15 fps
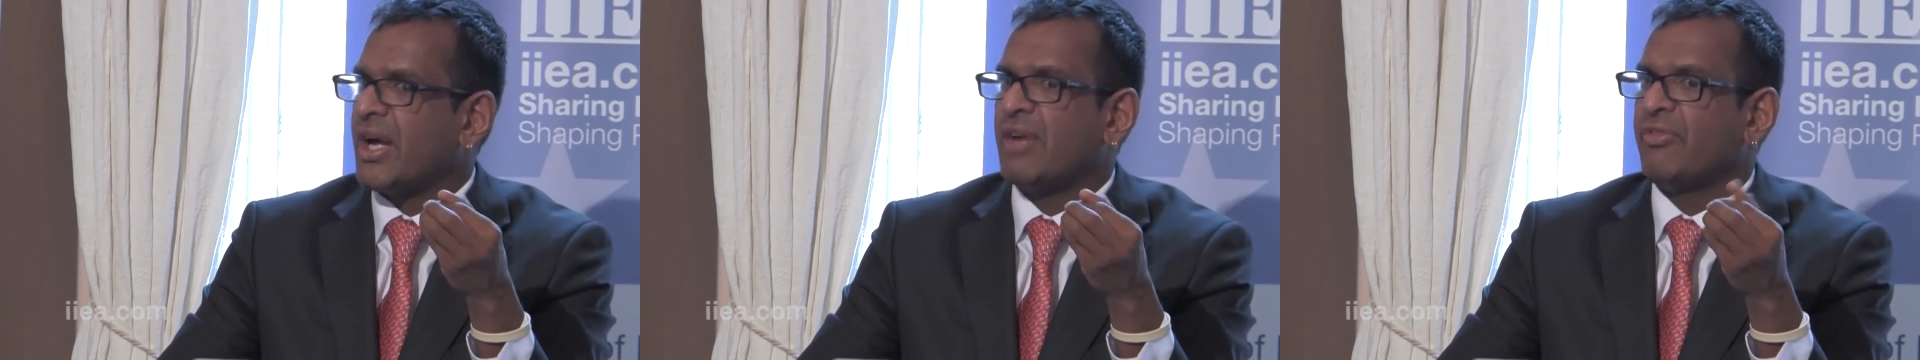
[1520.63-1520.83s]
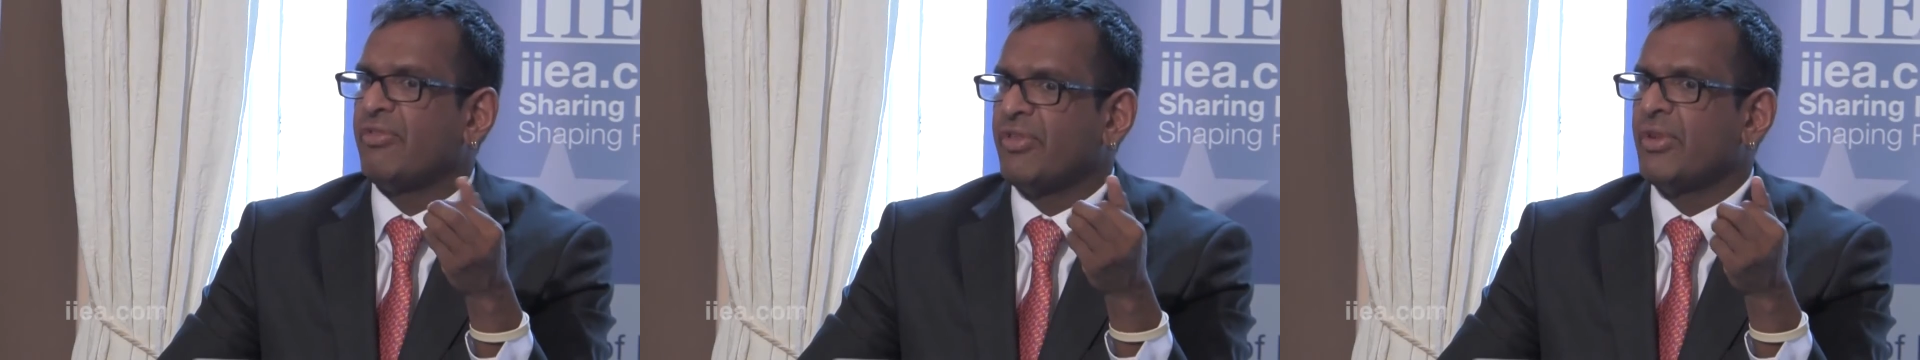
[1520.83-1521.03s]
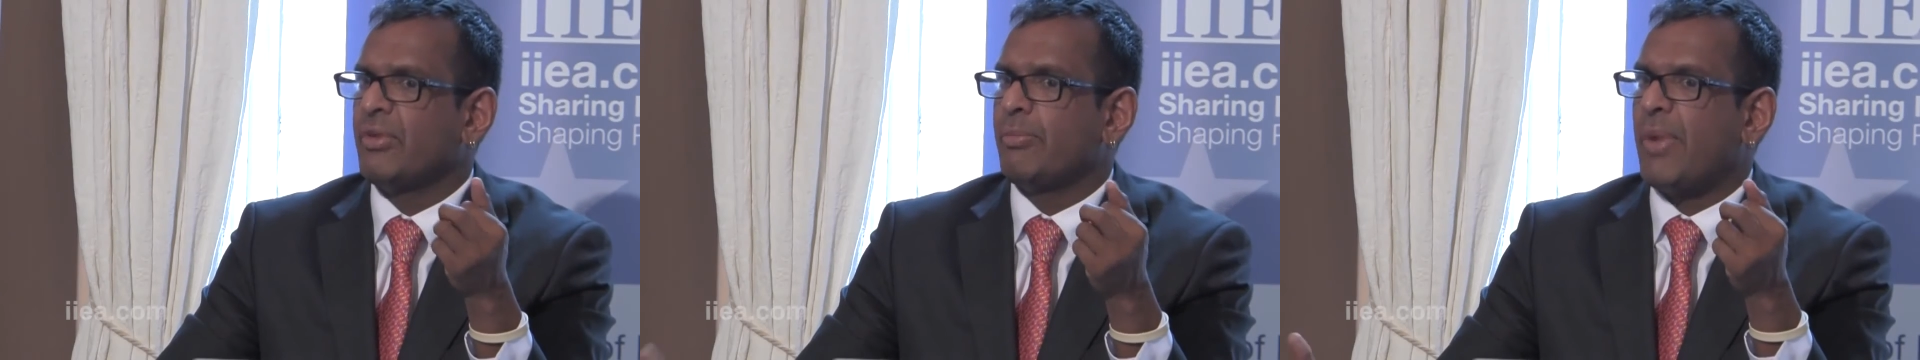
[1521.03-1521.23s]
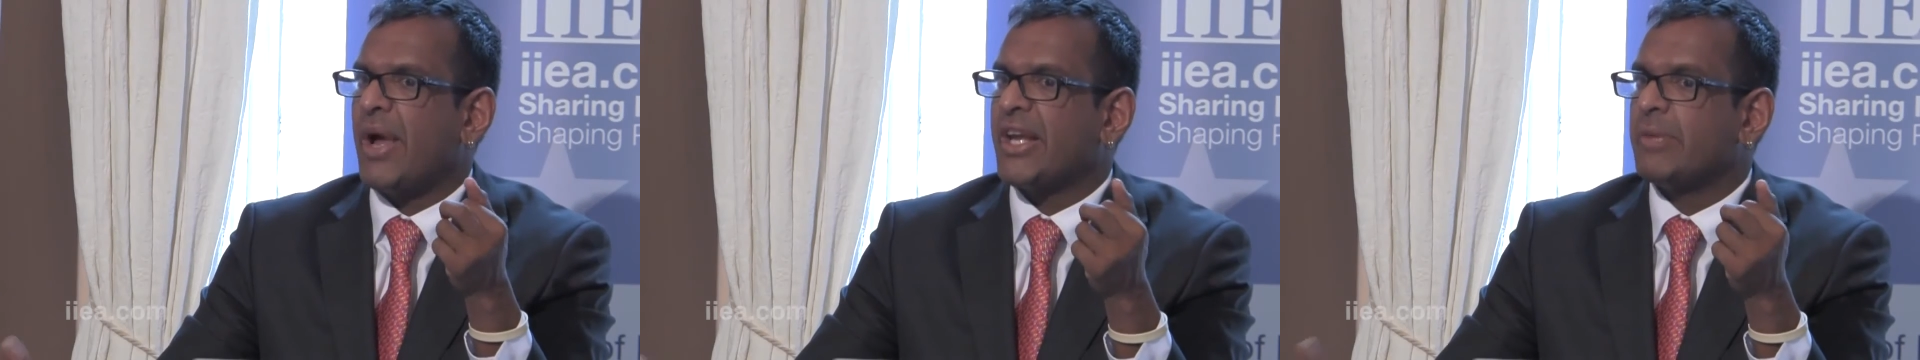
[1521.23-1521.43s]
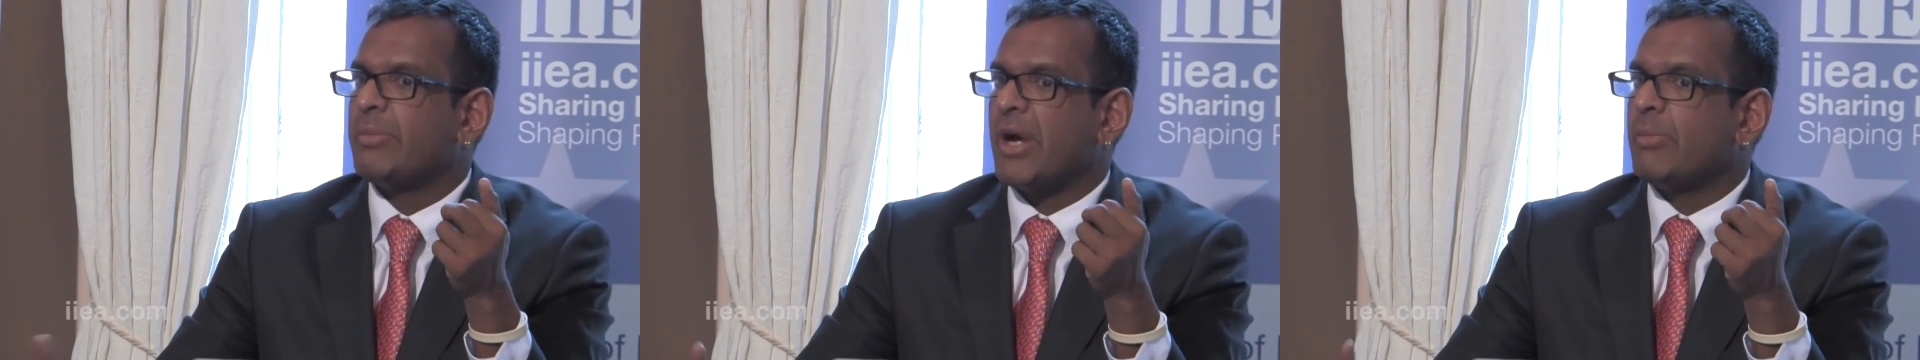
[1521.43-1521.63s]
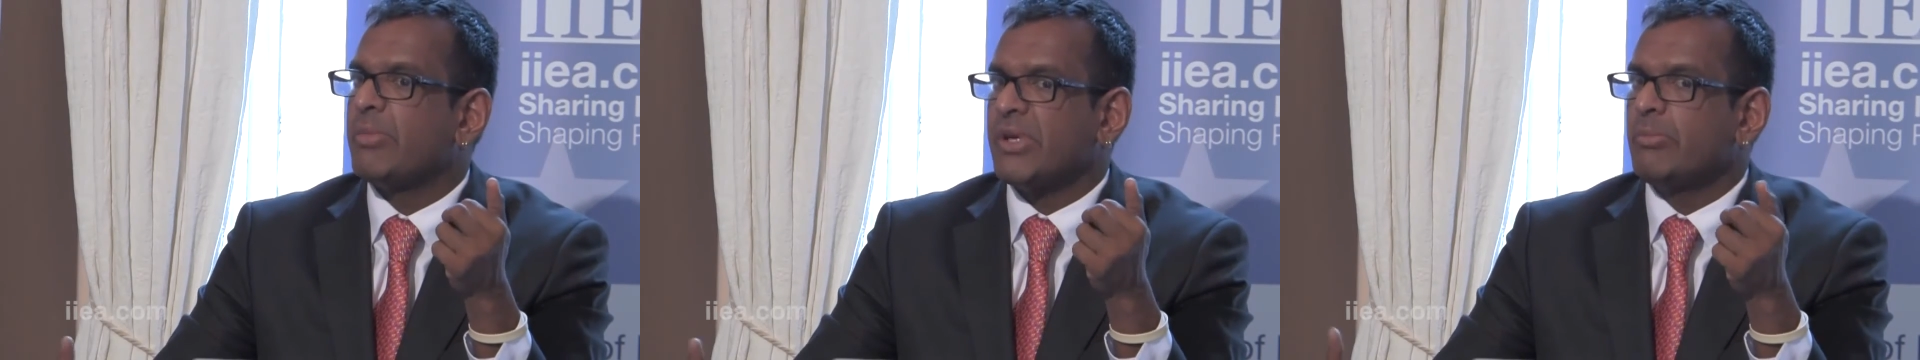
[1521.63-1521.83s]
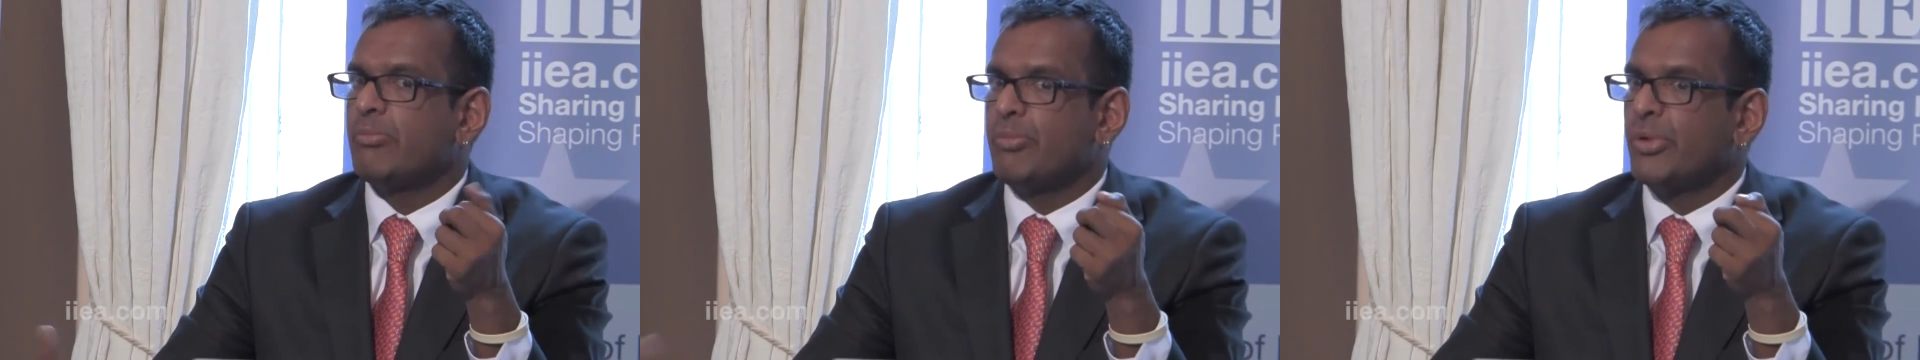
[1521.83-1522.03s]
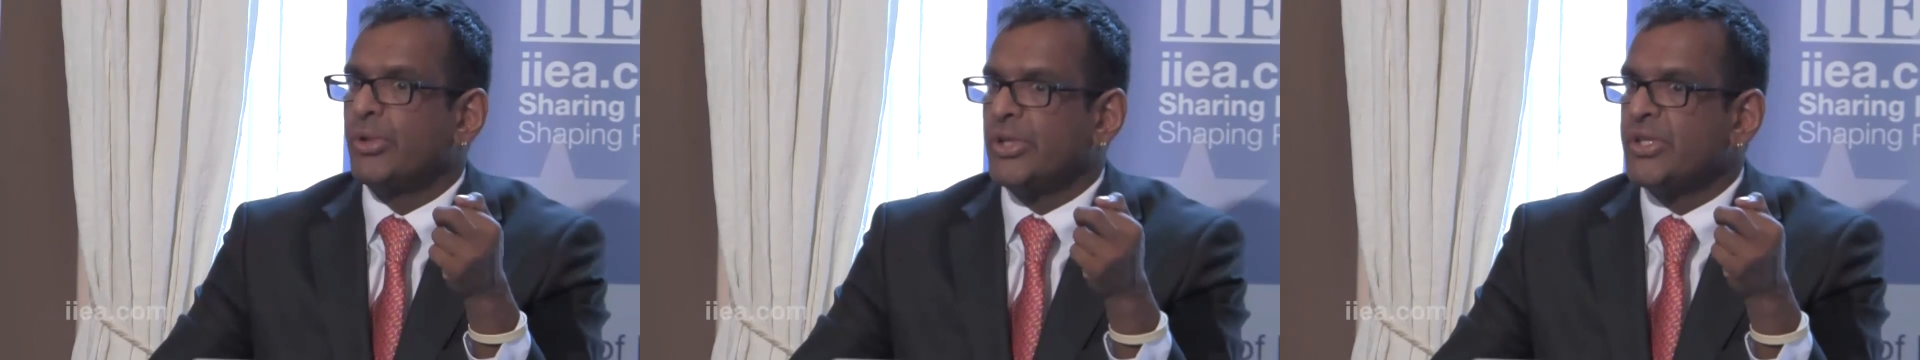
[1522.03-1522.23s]
I feel bad about
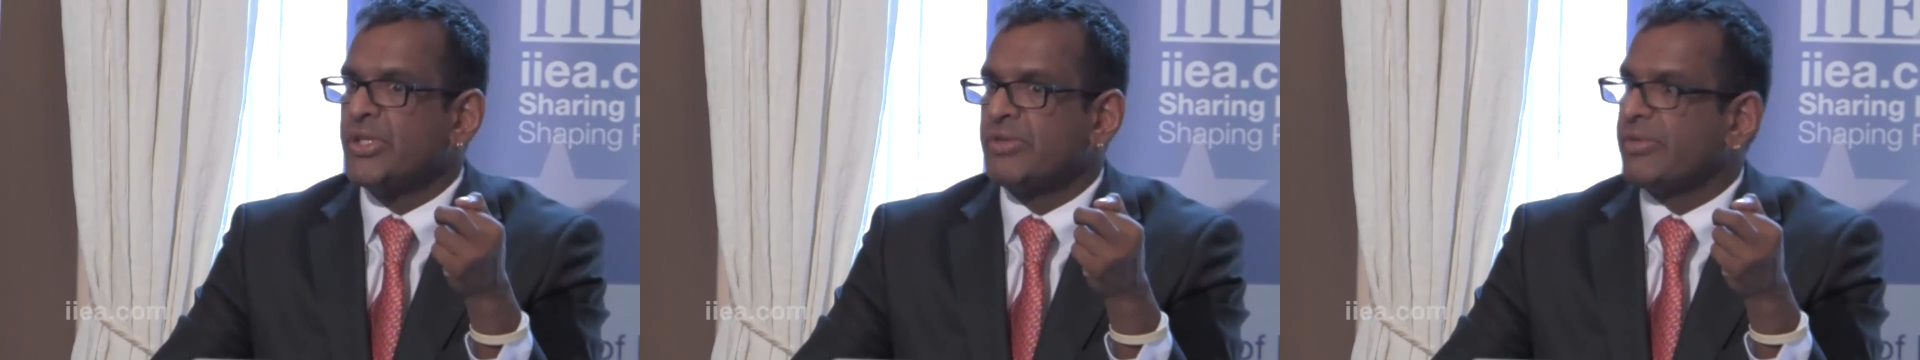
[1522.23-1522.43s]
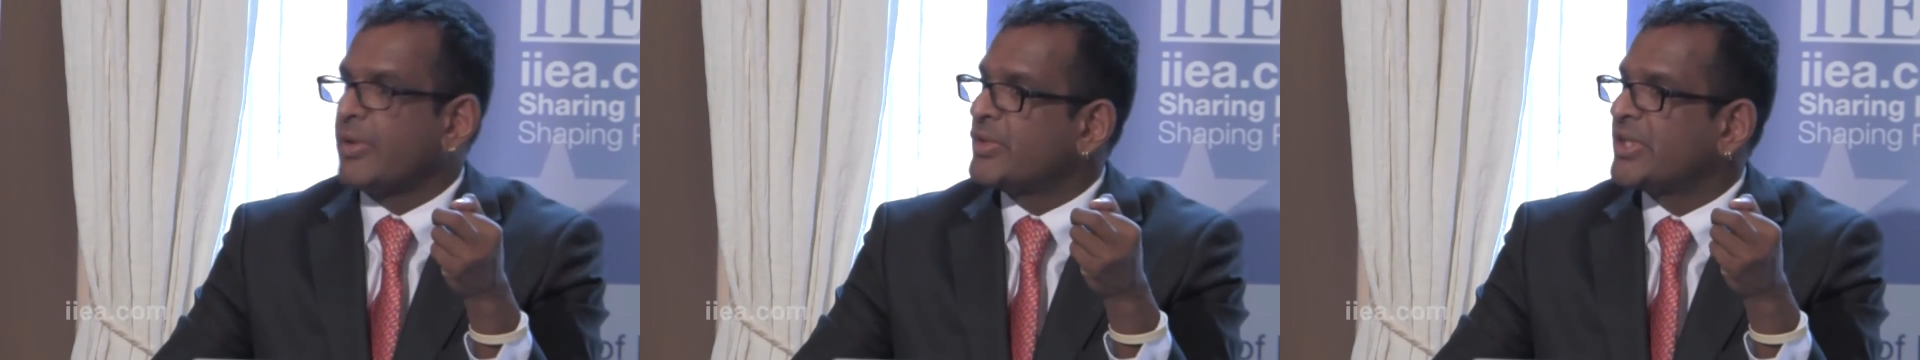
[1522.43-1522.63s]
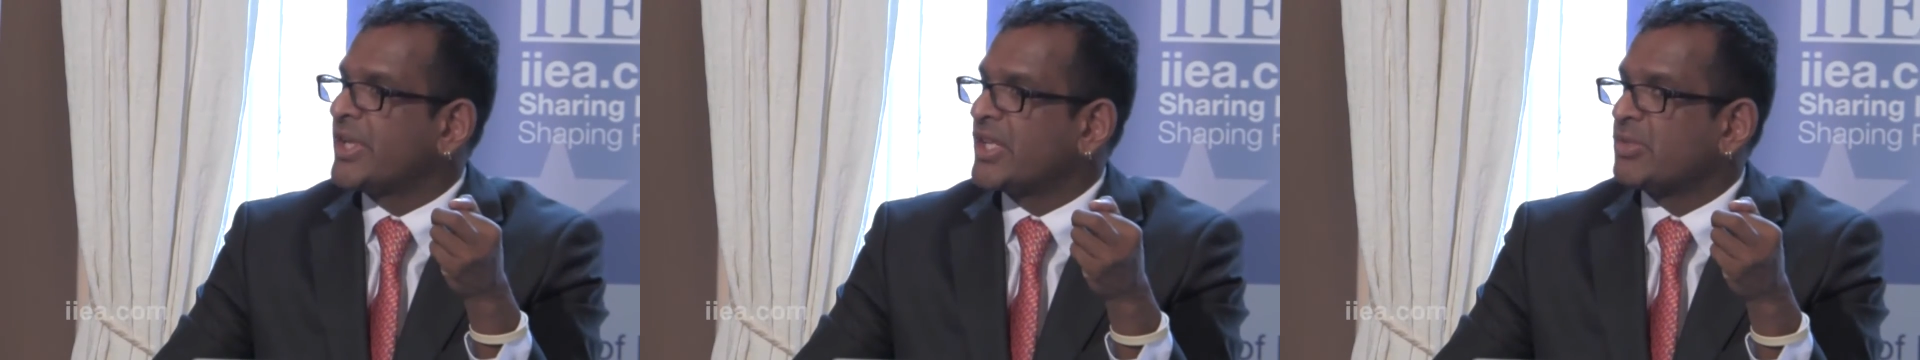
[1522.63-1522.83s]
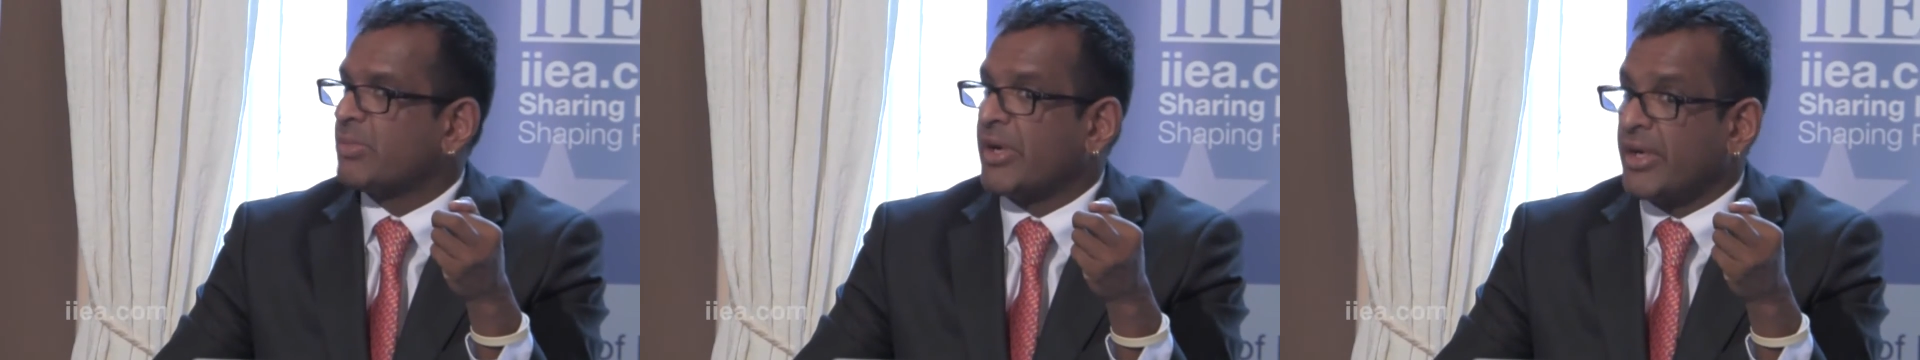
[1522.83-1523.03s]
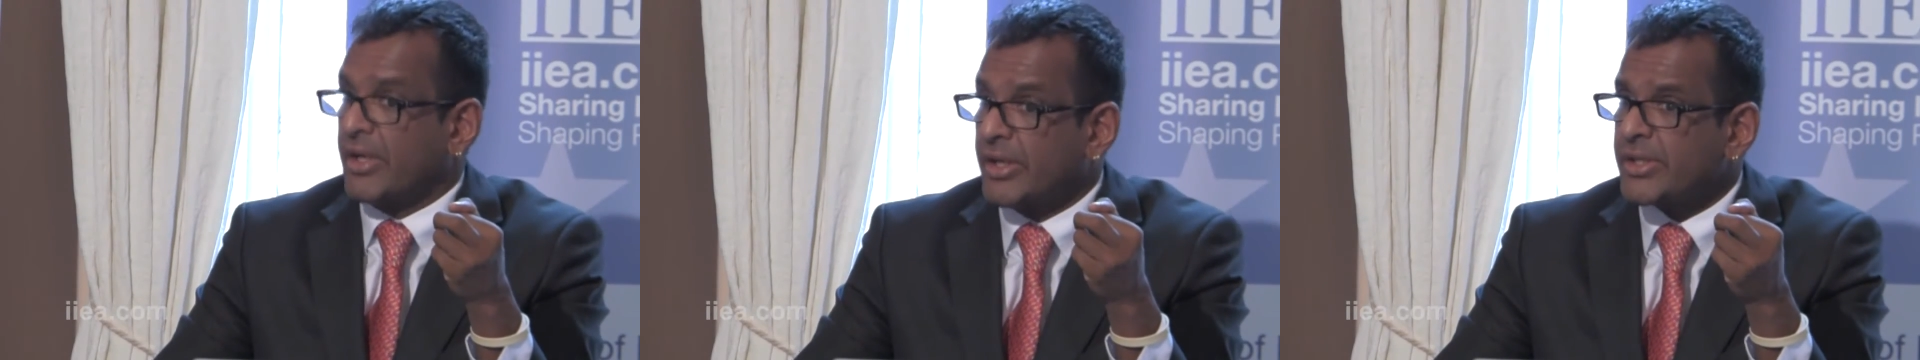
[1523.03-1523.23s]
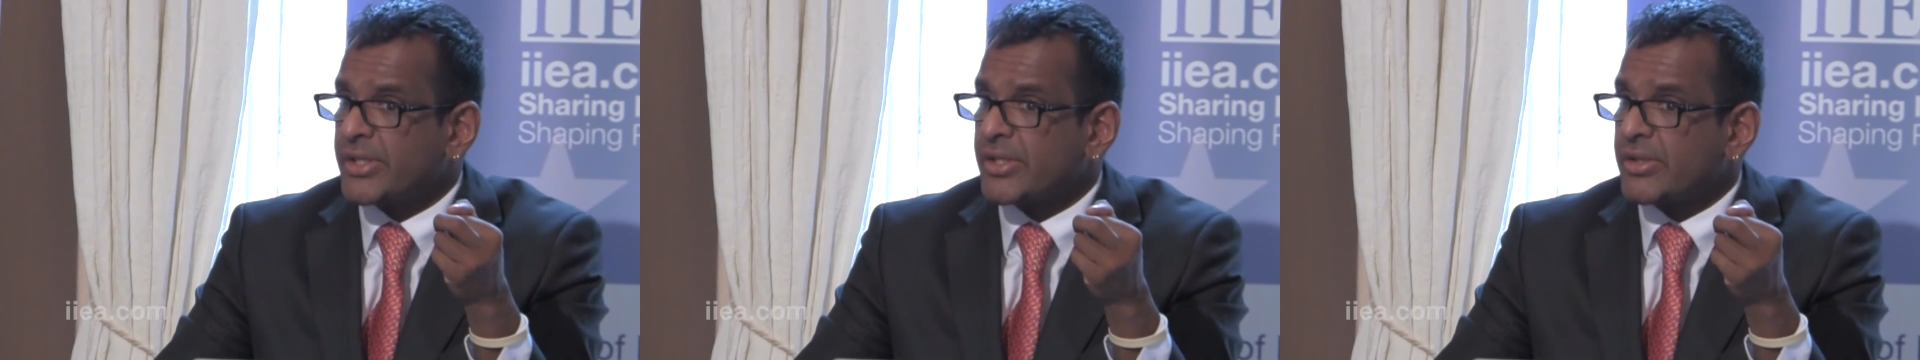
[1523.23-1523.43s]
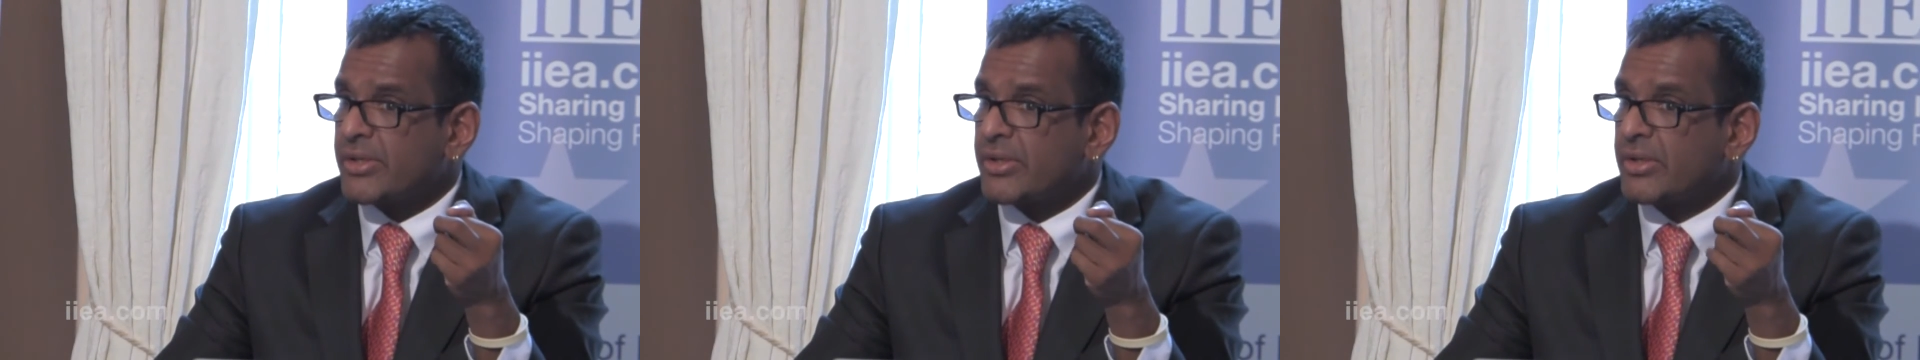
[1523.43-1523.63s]
being bullied to vote against my heart,